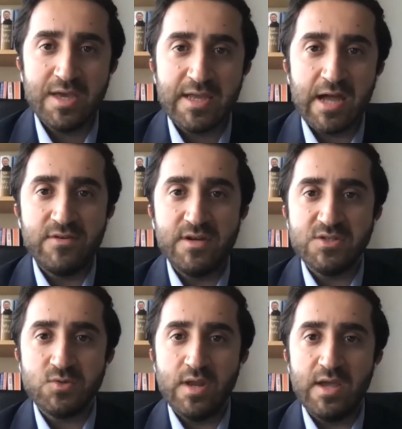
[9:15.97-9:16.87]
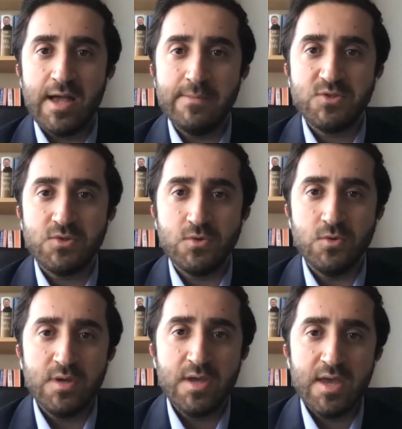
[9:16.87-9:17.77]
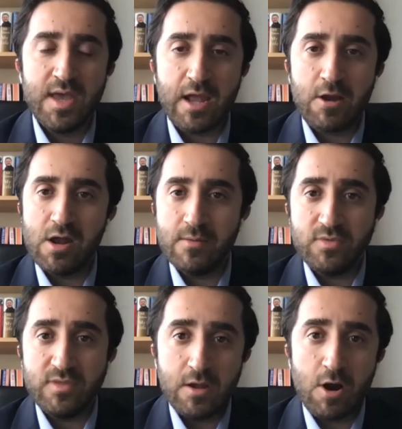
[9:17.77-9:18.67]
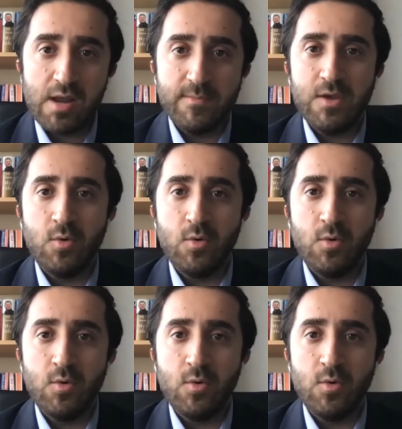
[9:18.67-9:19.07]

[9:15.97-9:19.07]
governance, when it comes to the economy,